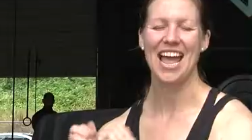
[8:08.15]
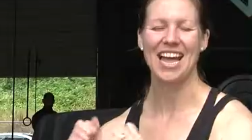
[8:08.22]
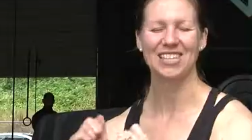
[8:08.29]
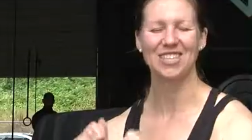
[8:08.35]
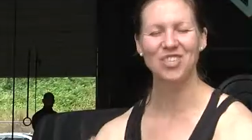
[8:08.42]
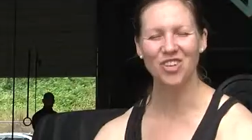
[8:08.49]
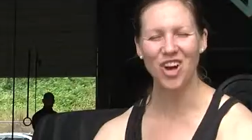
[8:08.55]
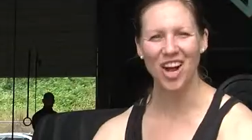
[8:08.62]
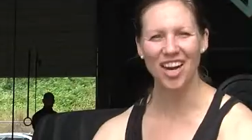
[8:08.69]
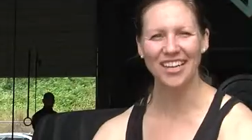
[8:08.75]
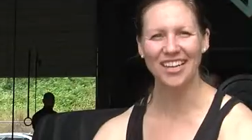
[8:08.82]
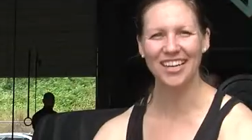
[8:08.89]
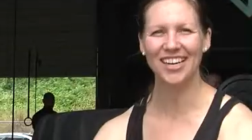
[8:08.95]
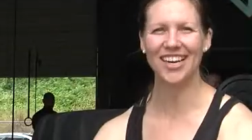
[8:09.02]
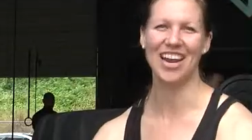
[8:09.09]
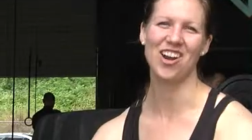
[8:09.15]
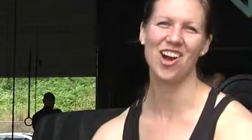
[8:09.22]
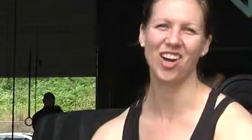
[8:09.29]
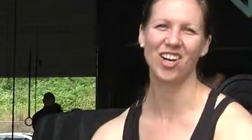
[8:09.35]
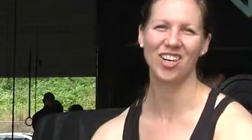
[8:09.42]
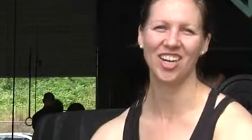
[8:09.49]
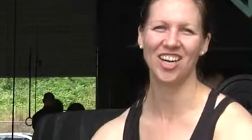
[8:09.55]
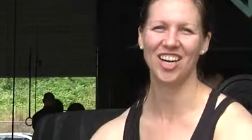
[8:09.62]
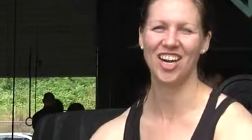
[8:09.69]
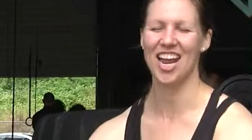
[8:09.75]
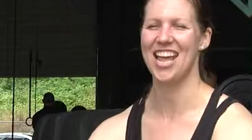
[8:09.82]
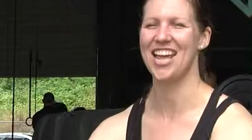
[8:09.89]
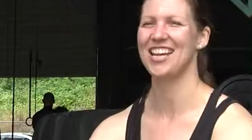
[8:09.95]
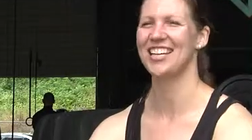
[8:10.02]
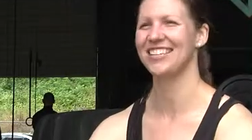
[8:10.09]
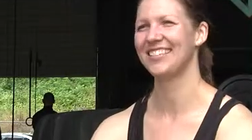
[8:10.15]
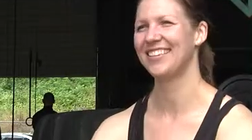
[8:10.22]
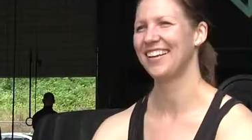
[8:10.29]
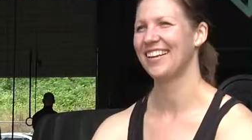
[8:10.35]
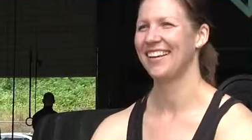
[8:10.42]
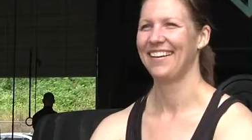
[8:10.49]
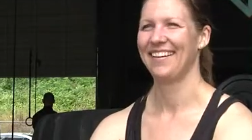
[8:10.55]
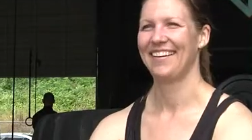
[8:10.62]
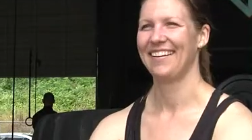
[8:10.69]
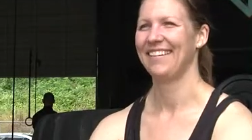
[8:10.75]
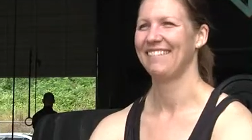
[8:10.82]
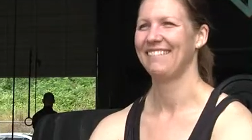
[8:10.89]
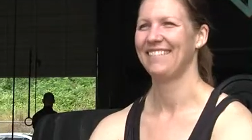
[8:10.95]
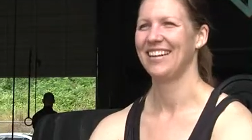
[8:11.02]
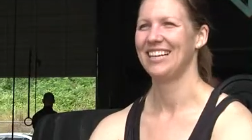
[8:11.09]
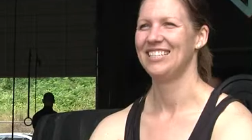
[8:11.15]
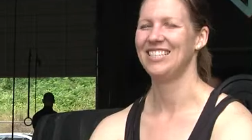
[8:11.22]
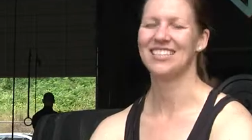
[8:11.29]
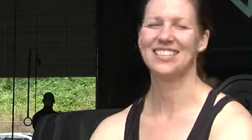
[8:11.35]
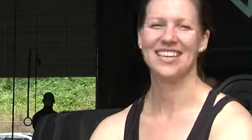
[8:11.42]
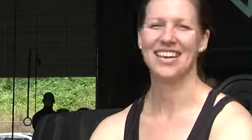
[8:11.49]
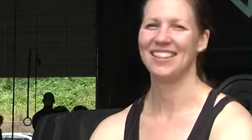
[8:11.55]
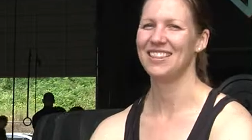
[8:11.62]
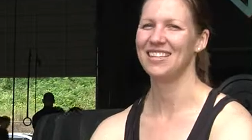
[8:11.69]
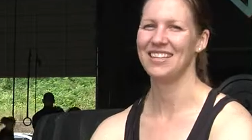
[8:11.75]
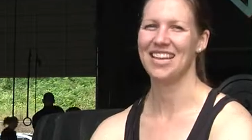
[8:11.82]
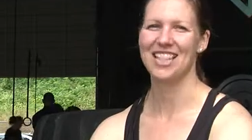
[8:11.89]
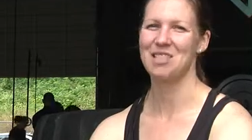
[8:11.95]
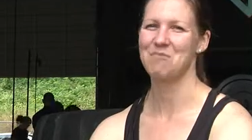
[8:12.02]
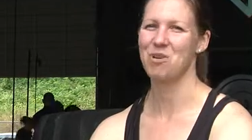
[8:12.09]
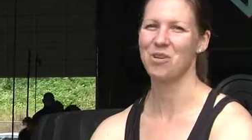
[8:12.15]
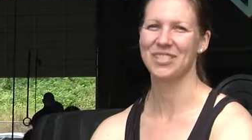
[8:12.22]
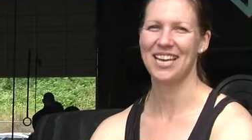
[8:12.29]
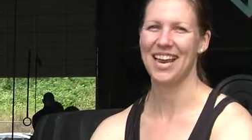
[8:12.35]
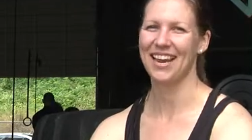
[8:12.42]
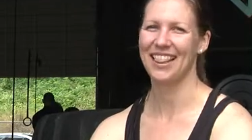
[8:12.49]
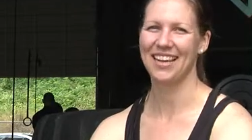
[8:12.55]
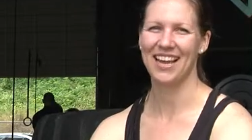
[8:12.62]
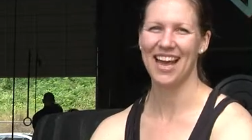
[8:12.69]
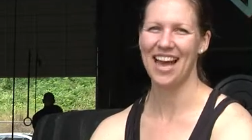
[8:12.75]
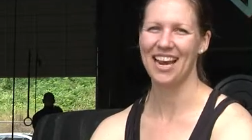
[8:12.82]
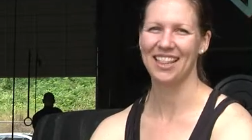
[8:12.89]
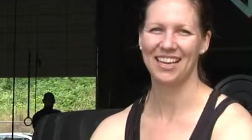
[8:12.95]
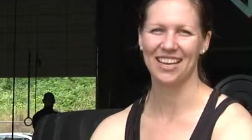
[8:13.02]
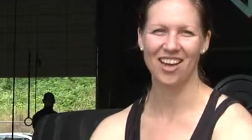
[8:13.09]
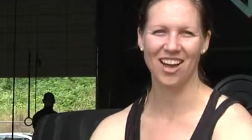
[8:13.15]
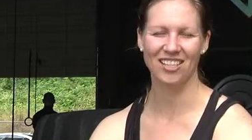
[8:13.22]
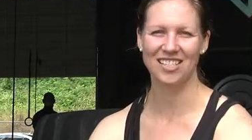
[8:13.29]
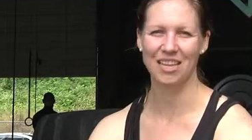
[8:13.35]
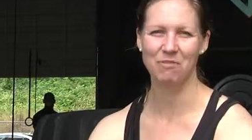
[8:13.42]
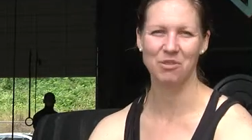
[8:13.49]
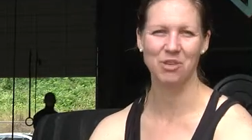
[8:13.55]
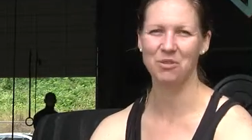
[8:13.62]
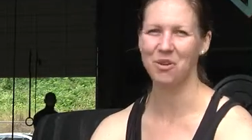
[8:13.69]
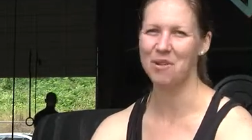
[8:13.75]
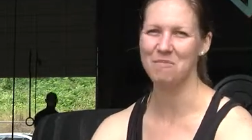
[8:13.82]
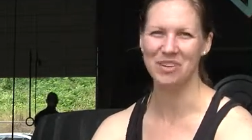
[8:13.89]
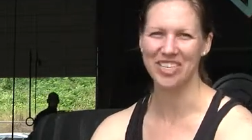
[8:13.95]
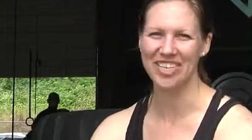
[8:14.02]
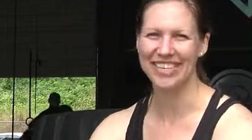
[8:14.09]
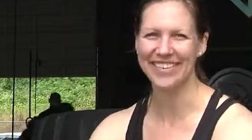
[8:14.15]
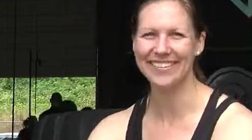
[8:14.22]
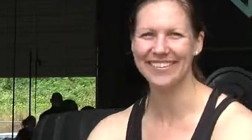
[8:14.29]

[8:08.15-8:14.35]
and stronger and harder, and just get the most out of the Concept 2 rowing machine.